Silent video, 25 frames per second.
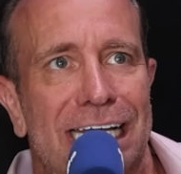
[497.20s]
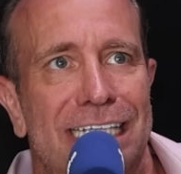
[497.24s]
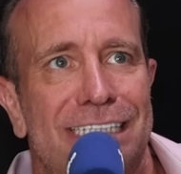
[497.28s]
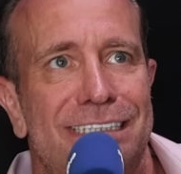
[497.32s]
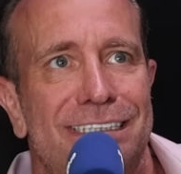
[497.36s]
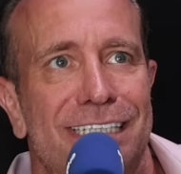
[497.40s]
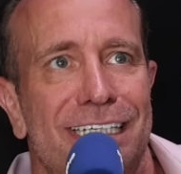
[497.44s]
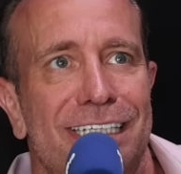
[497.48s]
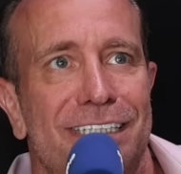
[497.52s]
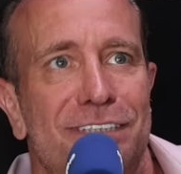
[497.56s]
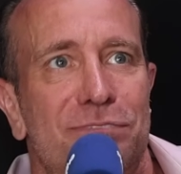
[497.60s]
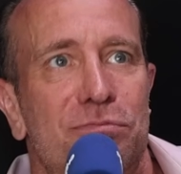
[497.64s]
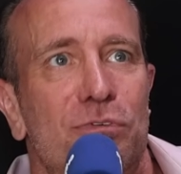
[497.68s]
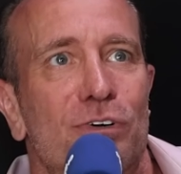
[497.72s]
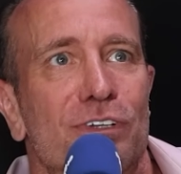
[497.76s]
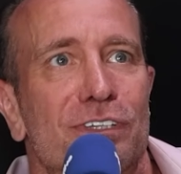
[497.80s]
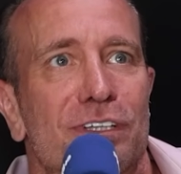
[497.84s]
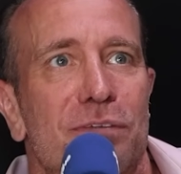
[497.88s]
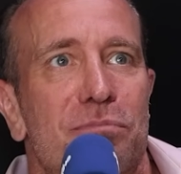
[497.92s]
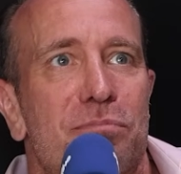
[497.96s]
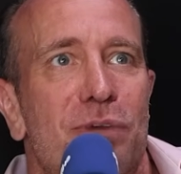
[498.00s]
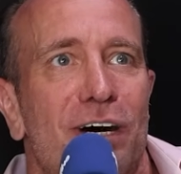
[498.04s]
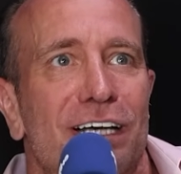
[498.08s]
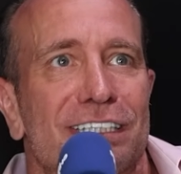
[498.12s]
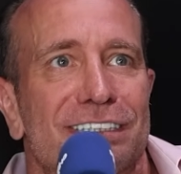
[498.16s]
It's what the
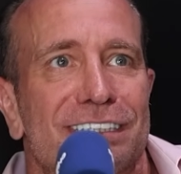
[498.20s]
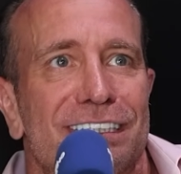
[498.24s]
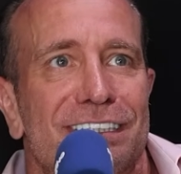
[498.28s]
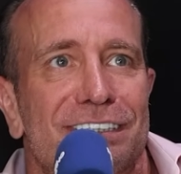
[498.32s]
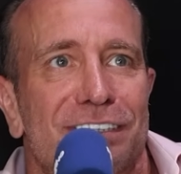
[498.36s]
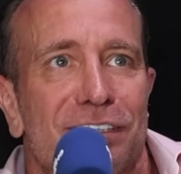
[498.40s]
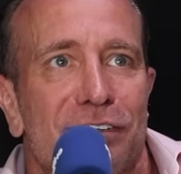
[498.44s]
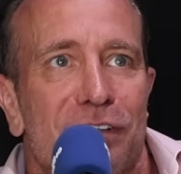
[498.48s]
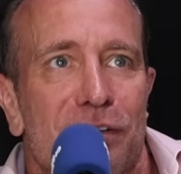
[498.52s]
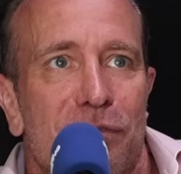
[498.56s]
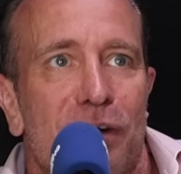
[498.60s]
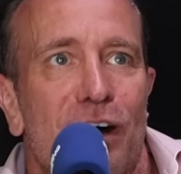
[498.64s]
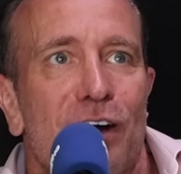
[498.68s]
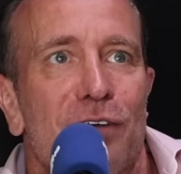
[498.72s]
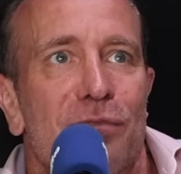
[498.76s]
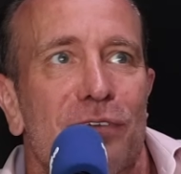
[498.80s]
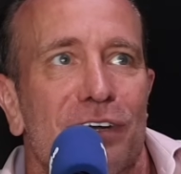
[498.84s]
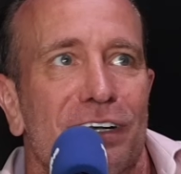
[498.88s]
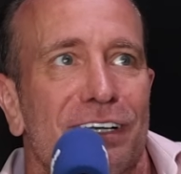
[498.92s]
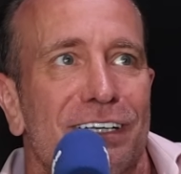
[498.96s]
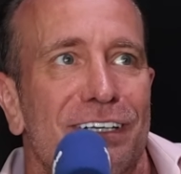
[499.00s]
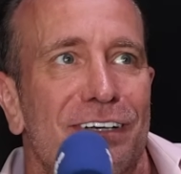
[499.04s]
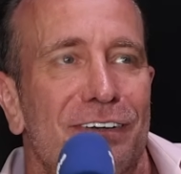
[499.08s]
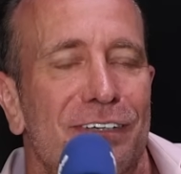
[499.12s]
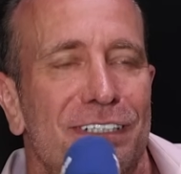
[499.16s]
buzz is of the
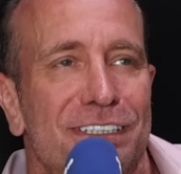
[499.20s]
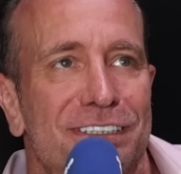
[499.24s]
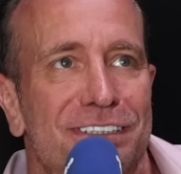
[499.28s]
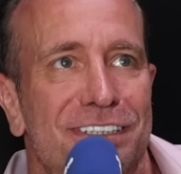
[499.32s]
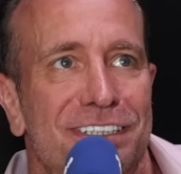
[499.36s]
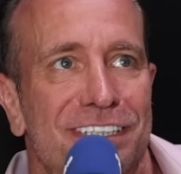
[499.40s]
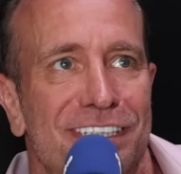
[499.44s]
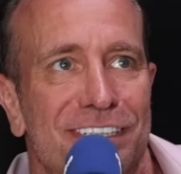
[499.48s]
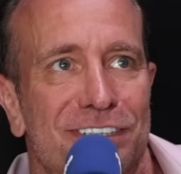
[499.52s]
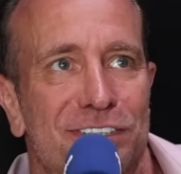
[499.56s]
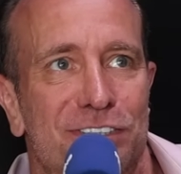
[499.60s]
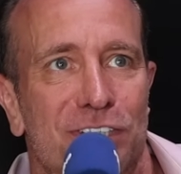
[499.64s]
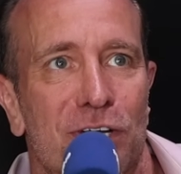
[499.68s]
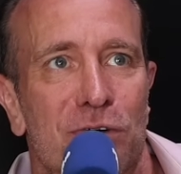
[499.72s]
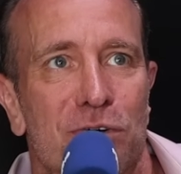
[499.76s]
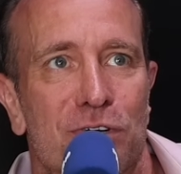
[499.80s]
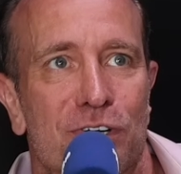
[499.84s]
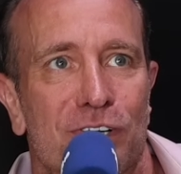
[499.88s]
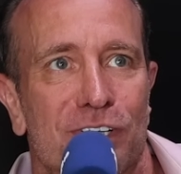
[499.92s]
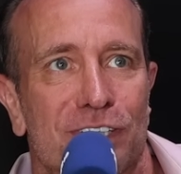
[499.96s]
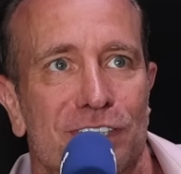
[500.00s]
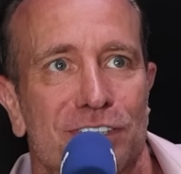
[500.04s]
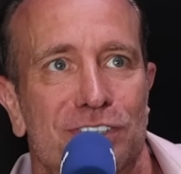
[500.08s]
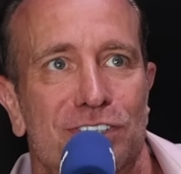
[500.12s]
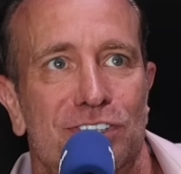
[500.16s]
moment. He's so
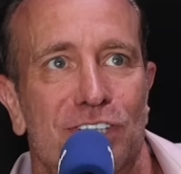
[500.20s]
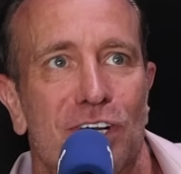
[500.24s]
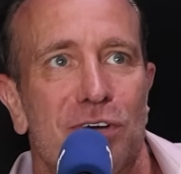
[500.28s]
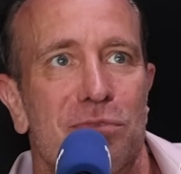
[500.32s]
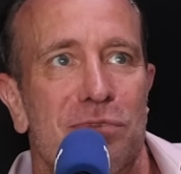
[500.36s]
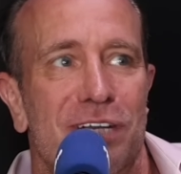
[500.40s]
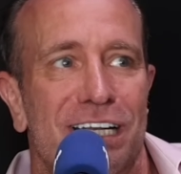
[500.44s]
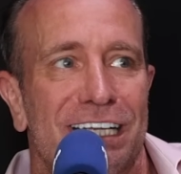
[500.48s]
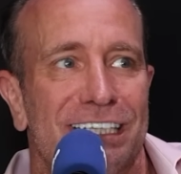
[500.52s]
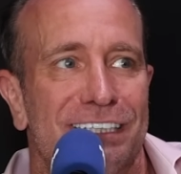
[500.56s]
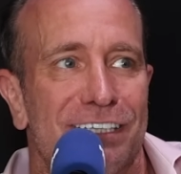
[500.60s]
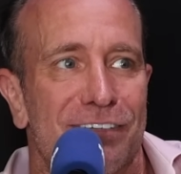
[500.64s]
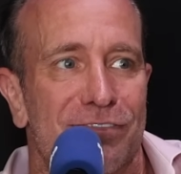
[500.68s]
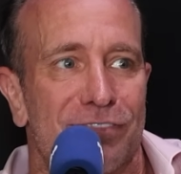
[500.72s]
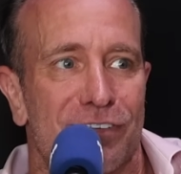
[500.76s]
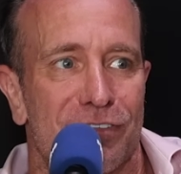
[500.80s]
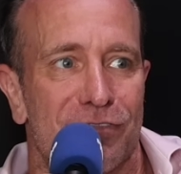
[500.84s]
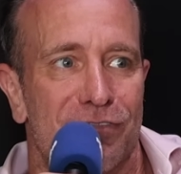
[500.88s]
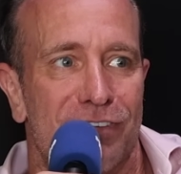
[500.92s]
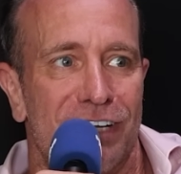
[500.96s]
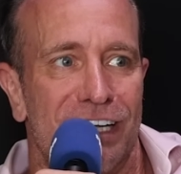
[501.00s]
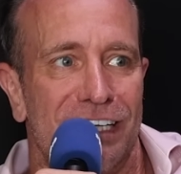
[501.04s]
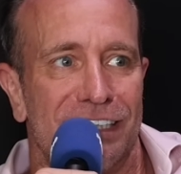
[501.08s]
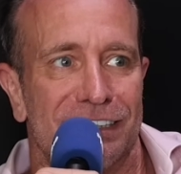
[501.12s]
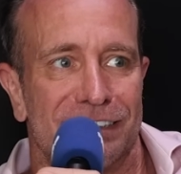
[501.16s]
good at so many different
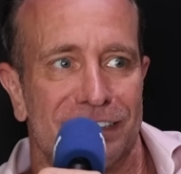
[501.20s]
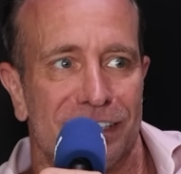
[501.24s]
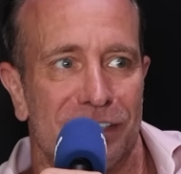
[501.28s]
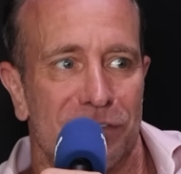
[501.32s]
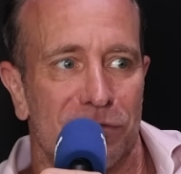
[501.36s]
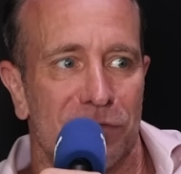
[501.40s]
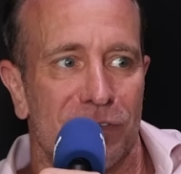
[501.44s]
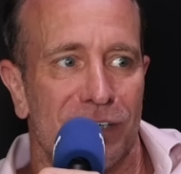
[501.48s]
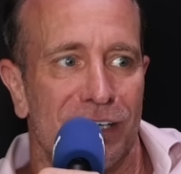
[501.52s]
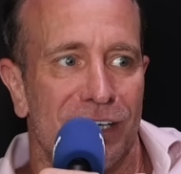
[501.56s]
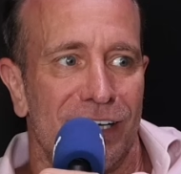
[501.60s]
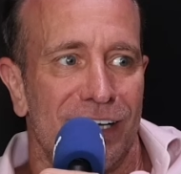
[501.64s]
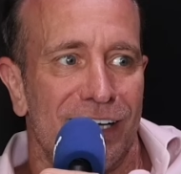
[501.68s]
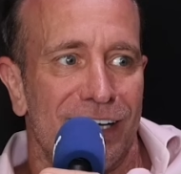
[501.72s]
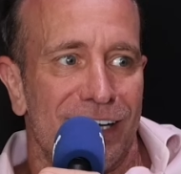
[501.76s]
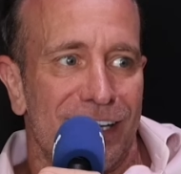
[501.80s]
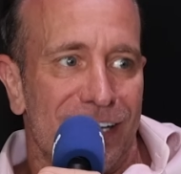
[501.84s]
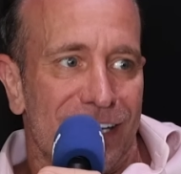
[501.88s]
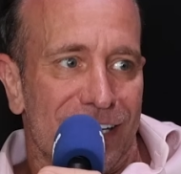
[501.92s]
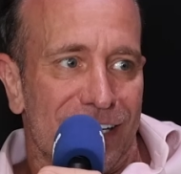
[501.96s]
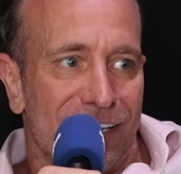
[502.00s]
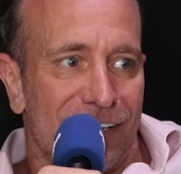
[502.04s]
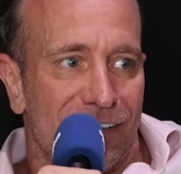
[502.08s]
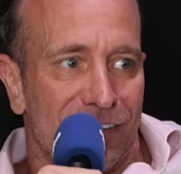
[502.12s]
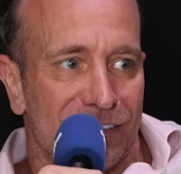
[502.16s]
things. And
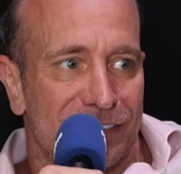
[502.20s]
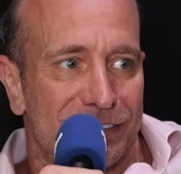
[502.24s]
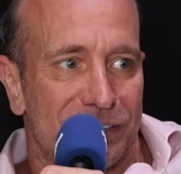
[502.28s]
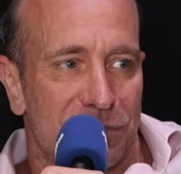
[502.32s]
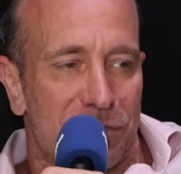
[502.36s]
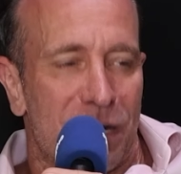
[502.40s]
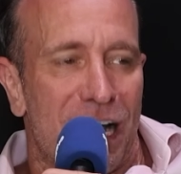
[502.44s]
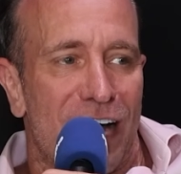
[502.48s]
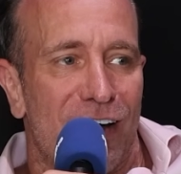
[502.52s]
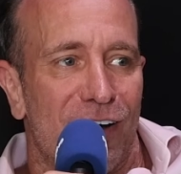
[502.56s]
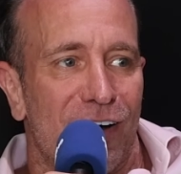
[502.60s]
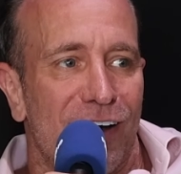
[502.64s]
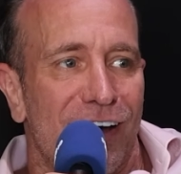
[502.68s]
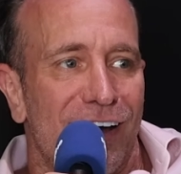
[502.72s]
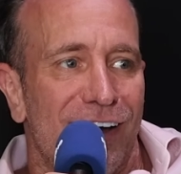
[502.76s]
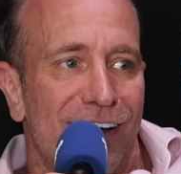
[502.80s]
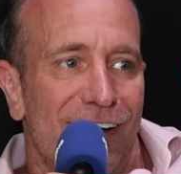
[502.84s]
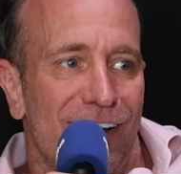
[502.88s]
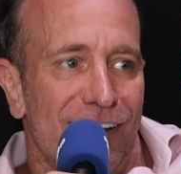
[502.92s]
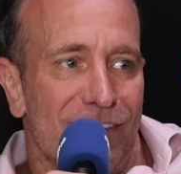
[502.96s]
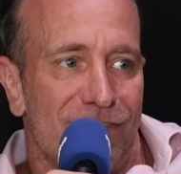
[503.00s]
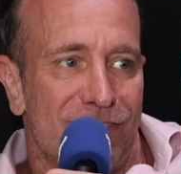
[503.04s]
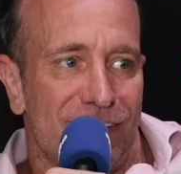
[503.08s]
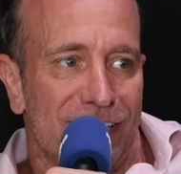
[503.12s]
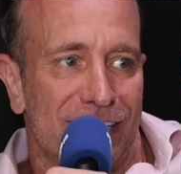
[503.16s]
I
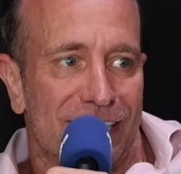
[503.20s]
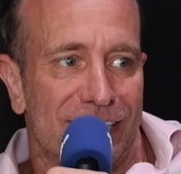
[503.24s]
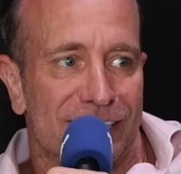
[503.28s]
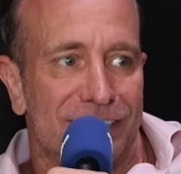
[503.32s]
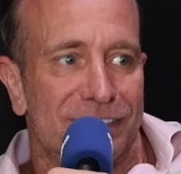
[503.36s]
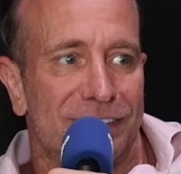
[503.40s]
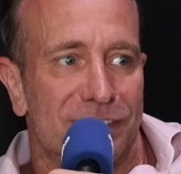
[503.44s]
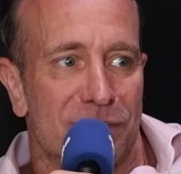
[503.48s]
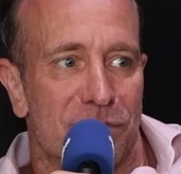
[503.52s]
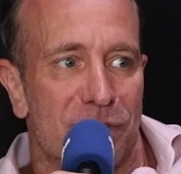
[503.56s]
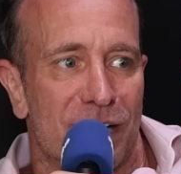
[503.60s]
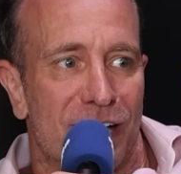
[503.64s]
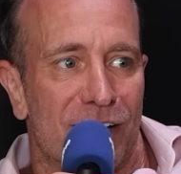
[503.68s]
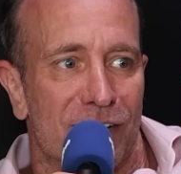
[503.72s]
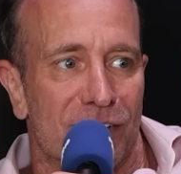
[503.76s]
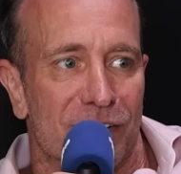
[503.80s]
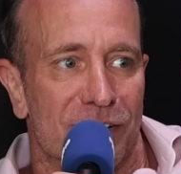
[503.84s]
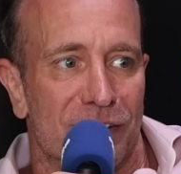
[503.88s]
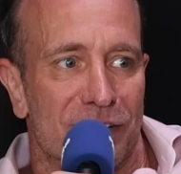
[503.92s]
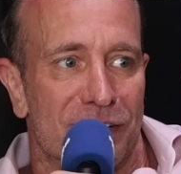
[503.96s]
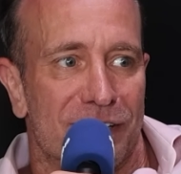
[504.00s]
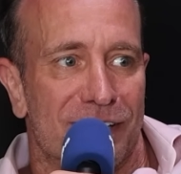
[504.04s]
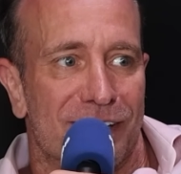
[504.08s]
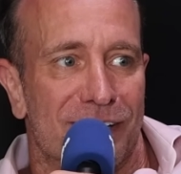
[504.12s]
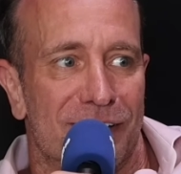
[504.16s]
think it's
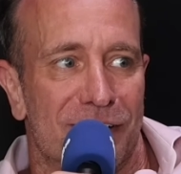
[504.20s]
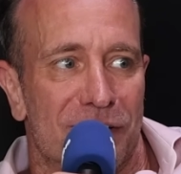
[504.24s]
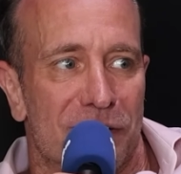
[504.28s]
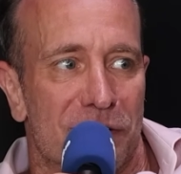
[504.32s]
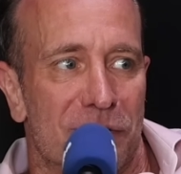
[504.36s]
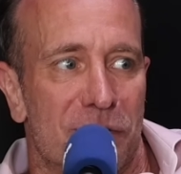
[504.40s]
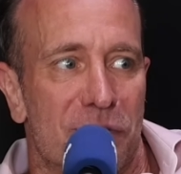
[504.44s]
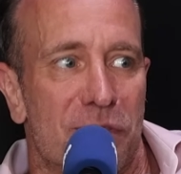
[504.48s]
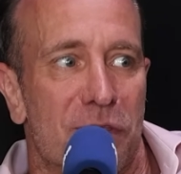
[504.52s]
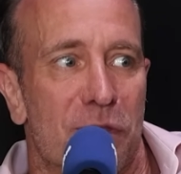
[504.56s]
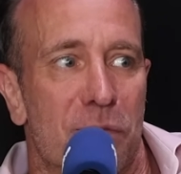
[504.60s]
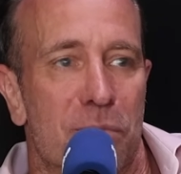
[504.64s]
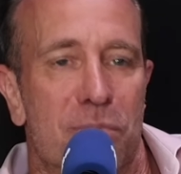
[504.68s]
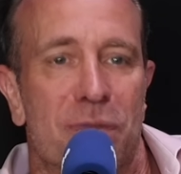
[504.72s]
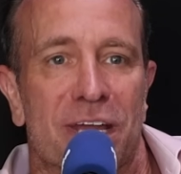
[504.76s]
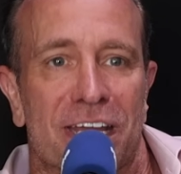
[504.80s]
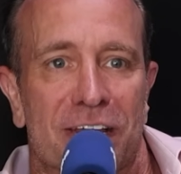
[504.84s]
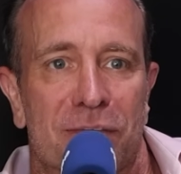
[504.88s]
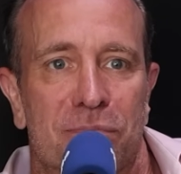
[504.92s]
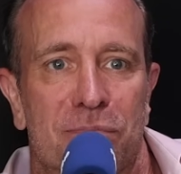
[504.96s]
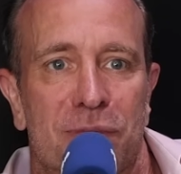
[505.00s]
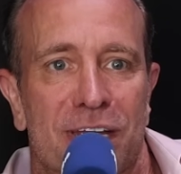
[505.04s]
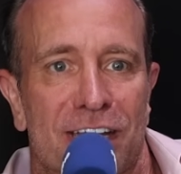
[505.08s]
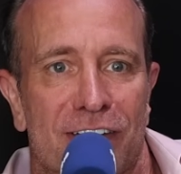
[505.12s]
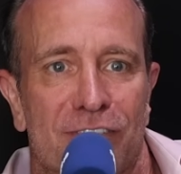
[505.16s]
about the
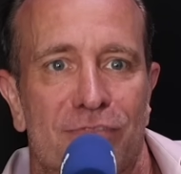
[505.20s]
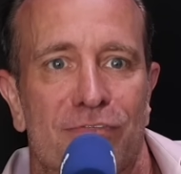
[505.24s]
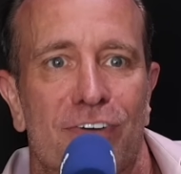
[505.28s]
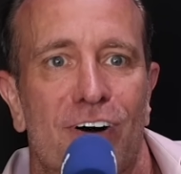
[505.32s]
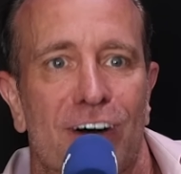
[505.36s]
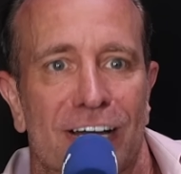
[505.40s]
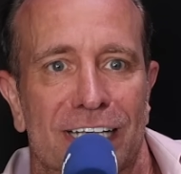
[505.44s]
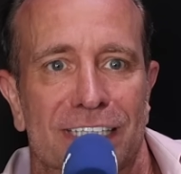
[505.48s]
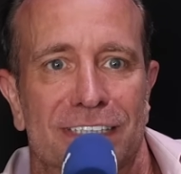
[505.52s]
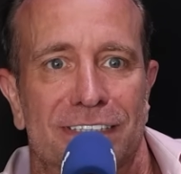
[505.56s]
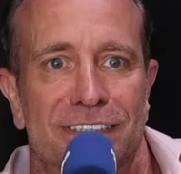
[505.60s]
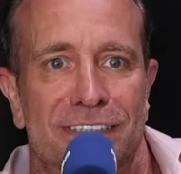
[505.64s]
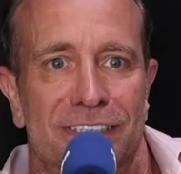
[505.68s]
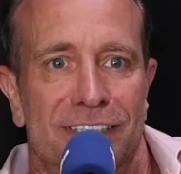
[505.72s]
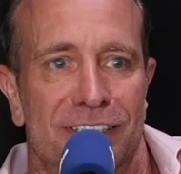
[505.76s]
big fights.